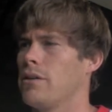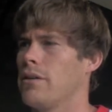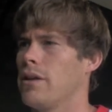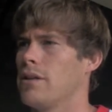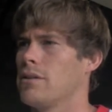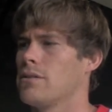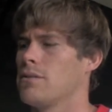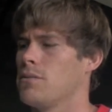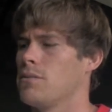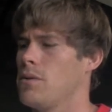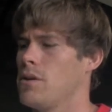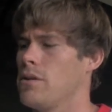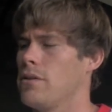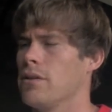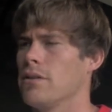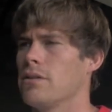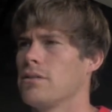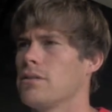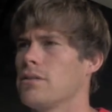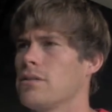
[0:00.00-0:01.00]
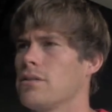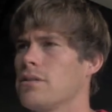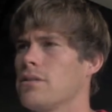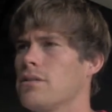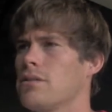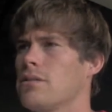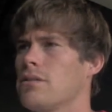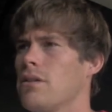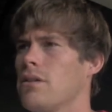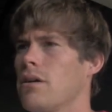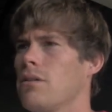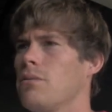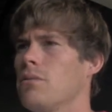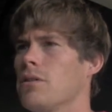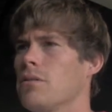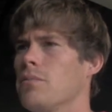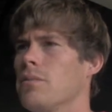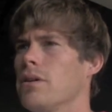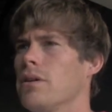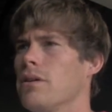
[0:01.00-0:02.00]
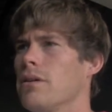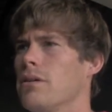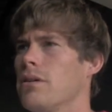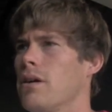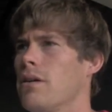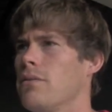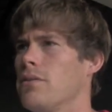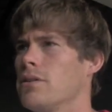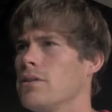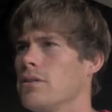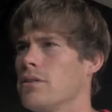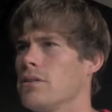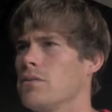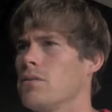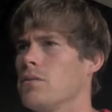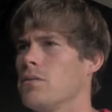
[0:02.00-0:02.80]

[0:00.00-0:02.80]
and that's one that's stuck with me ever since